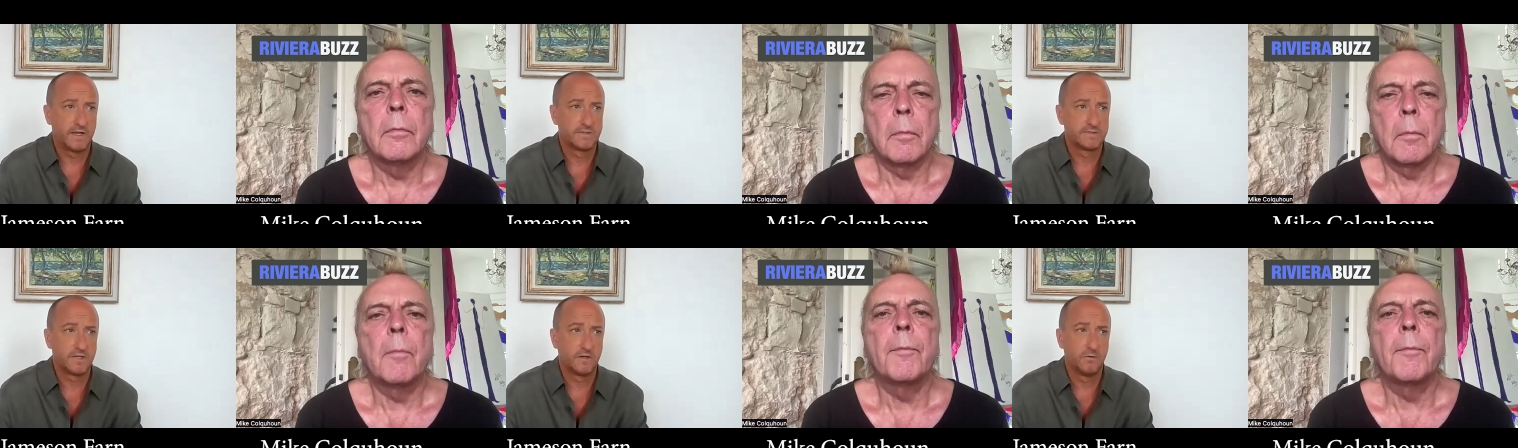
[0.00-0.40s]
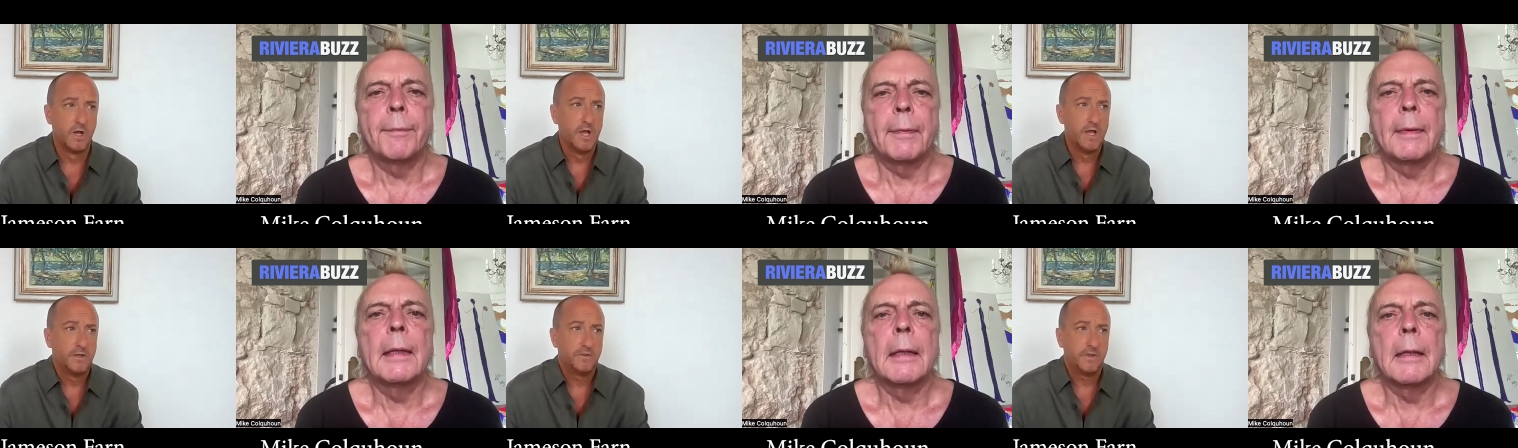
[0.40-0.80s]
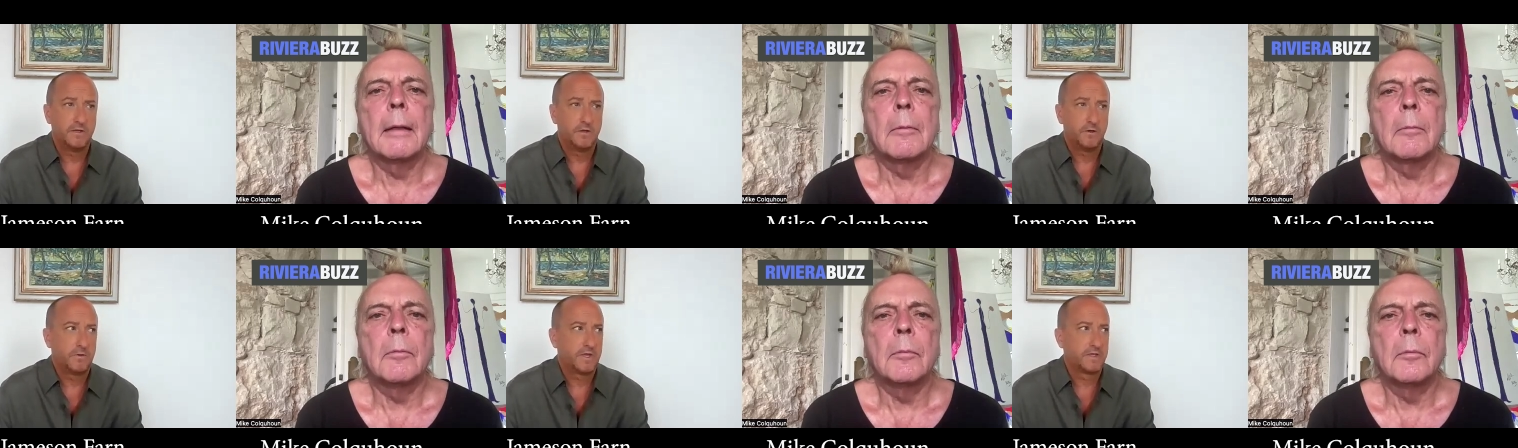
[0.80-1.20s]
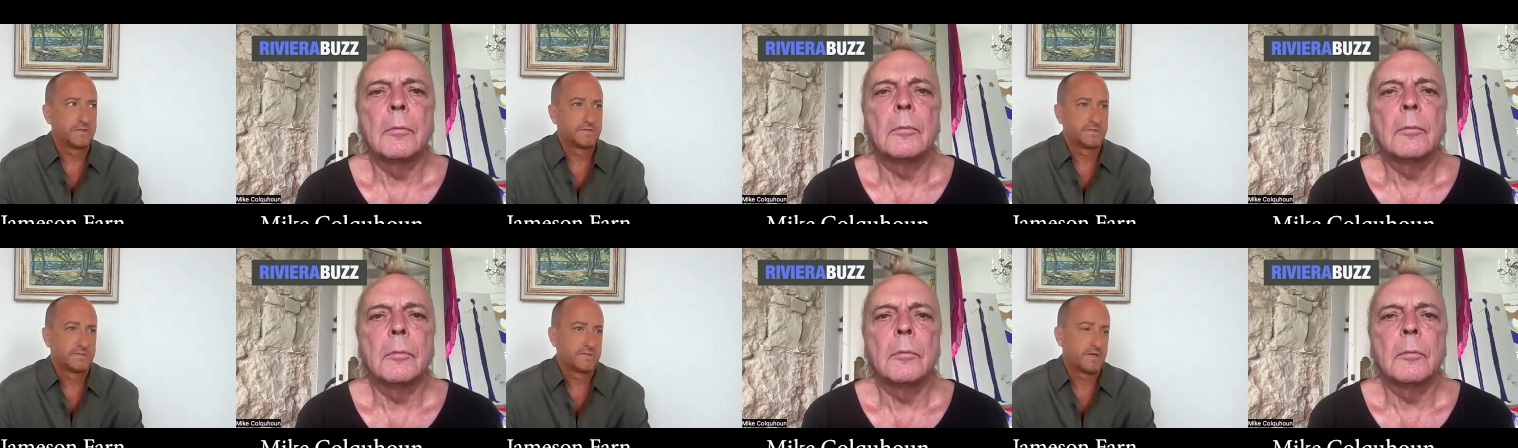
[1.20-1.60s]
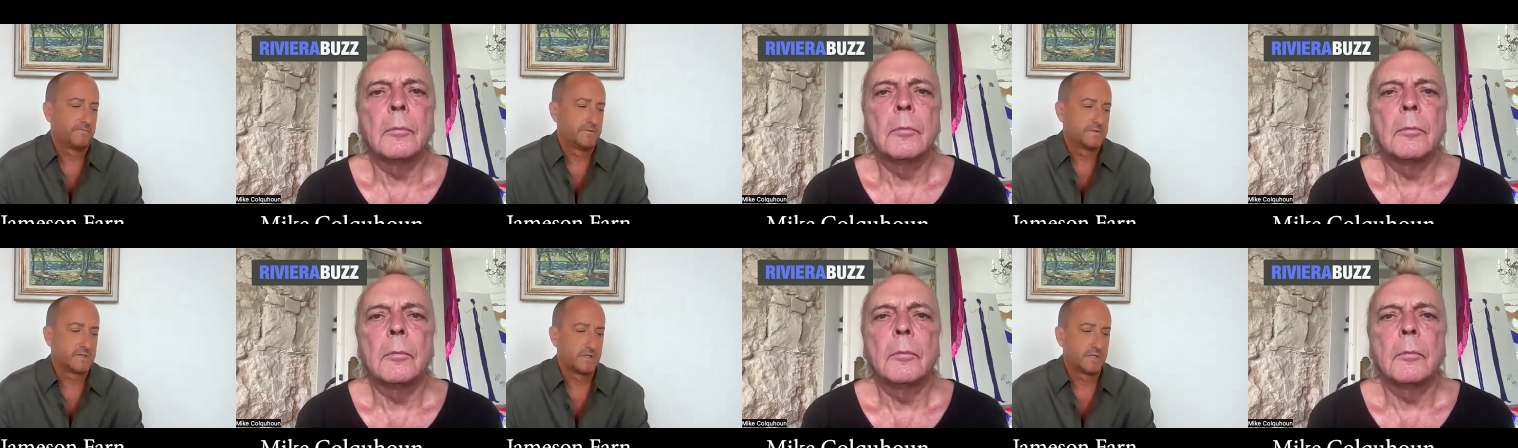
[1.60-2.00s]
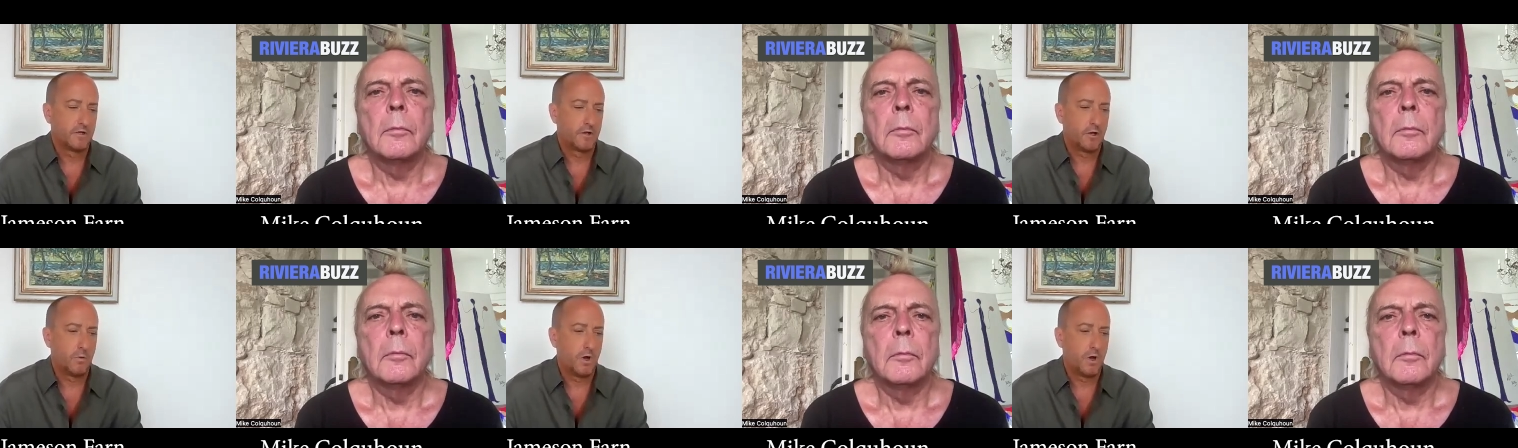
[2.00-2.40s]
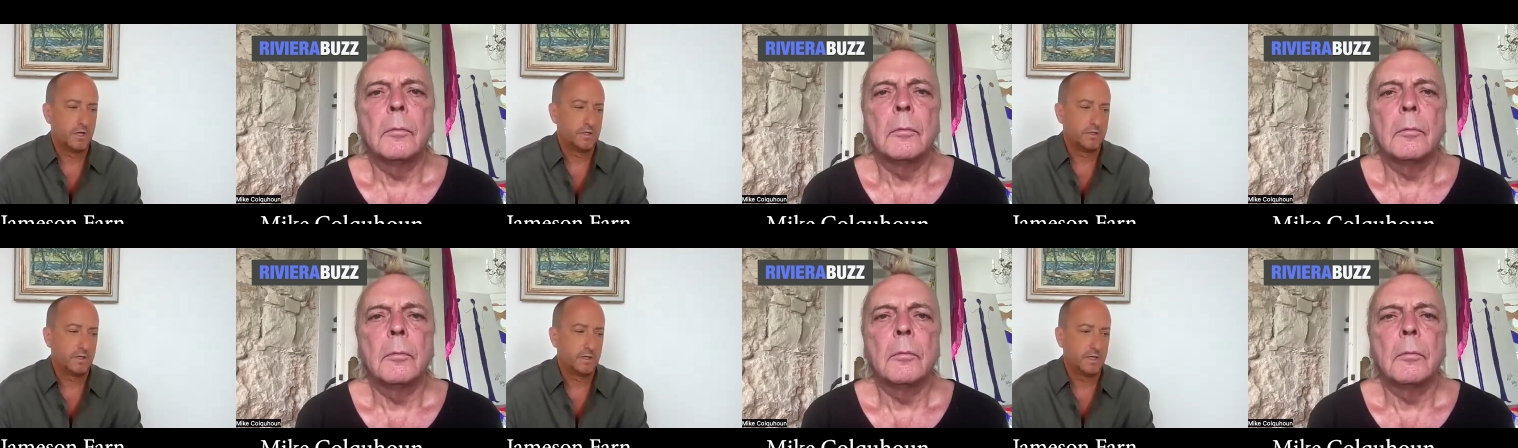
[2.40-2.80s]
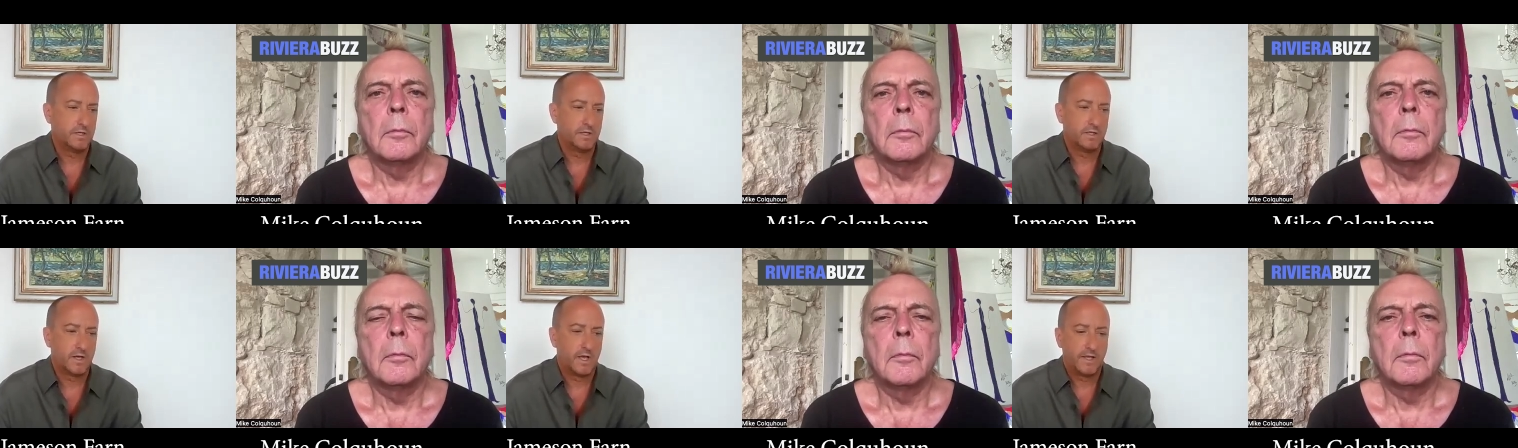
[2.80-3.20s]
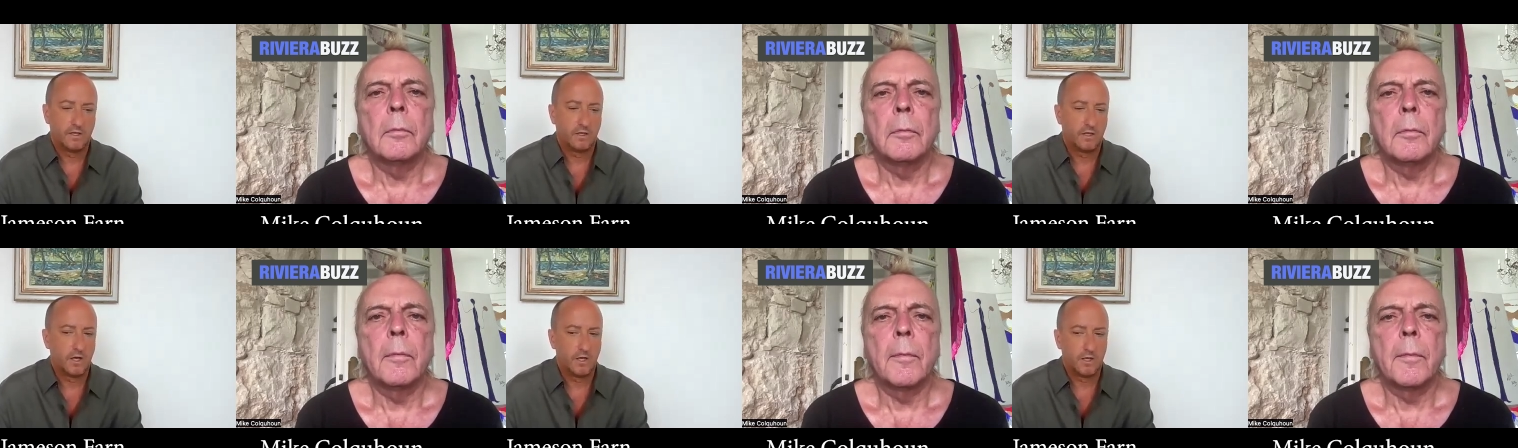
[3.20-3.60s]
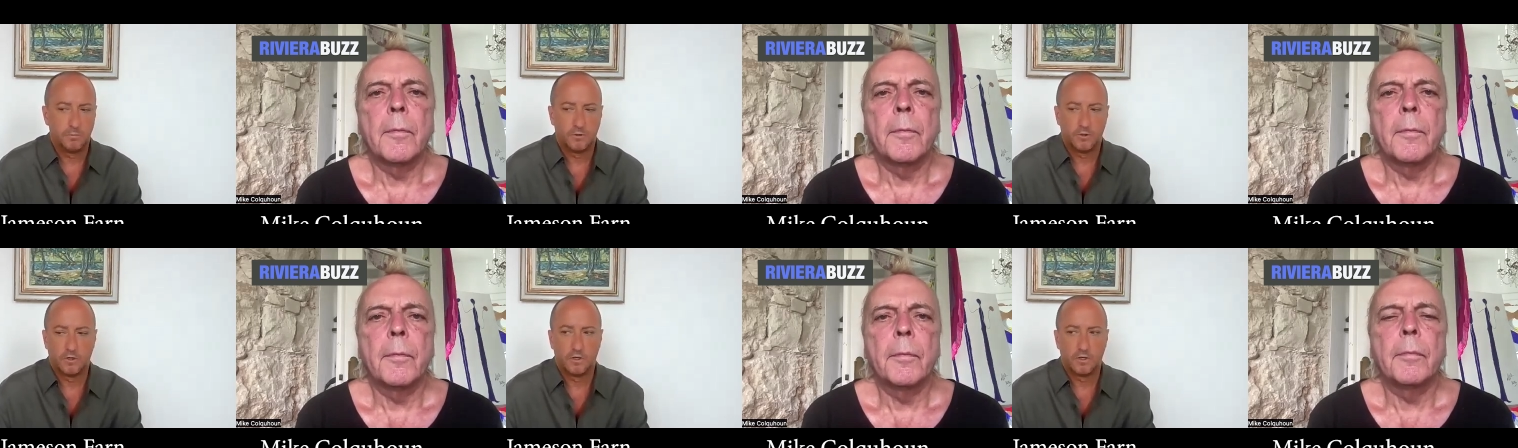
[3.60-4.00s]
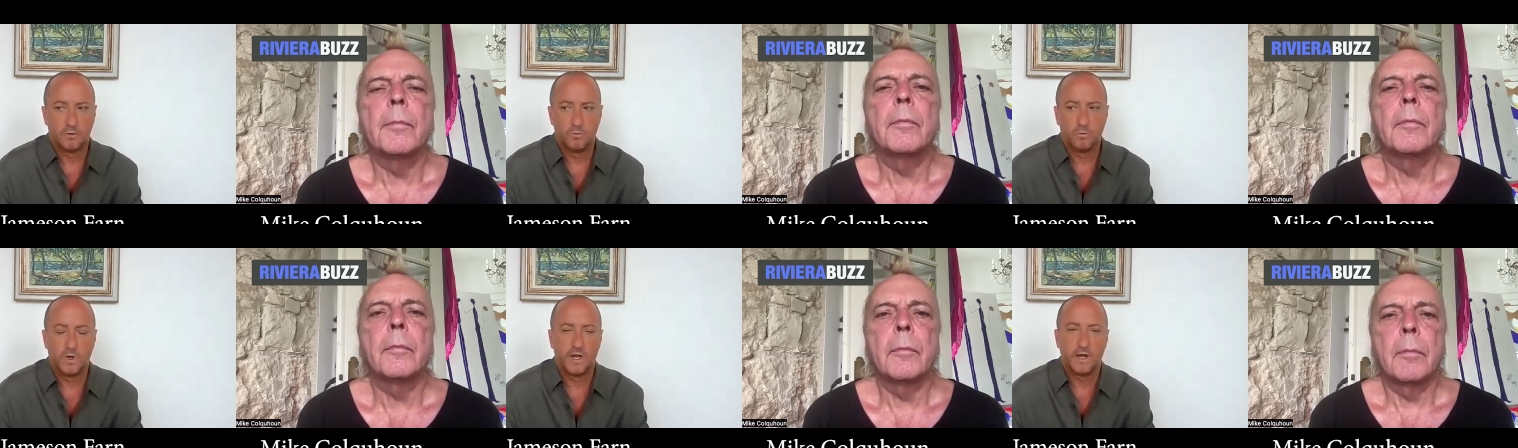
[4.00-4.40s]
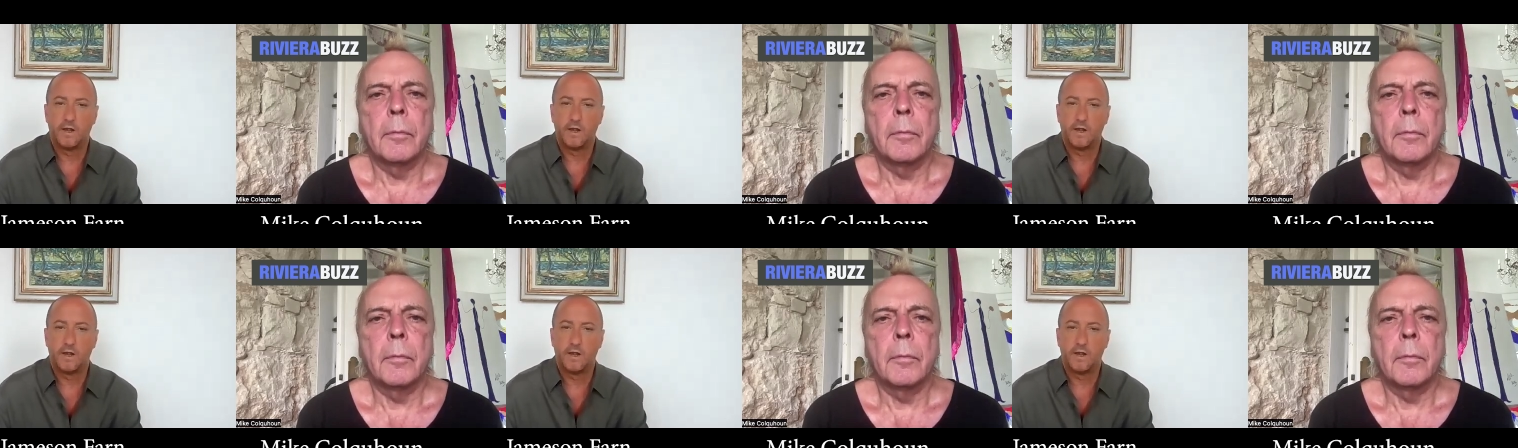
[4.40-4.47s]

Speaker 1: So they know that stuff is going to go on in a nightclub or whatever.